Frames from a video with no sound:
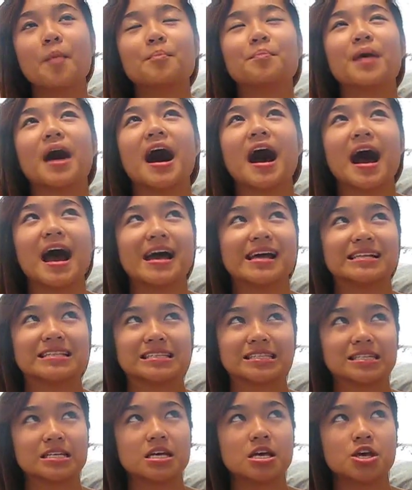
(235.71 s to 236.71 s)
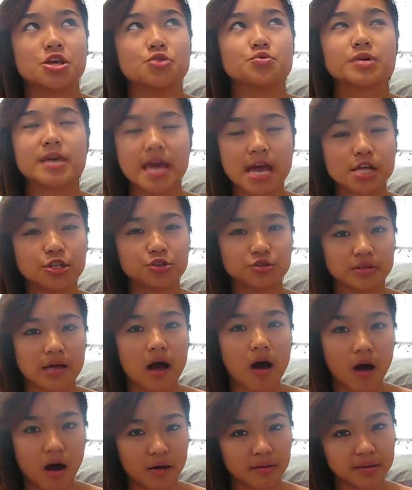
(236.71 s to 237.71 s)
but you can't do
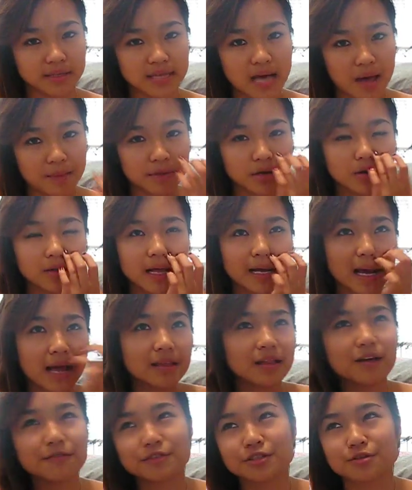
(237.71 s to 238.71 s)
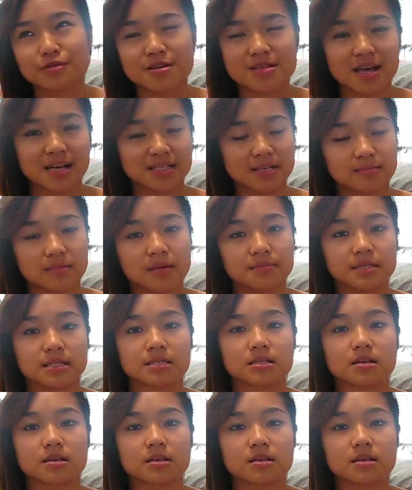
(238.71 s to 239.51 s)
that all the time. You know, like I love doing that. Sometimes it's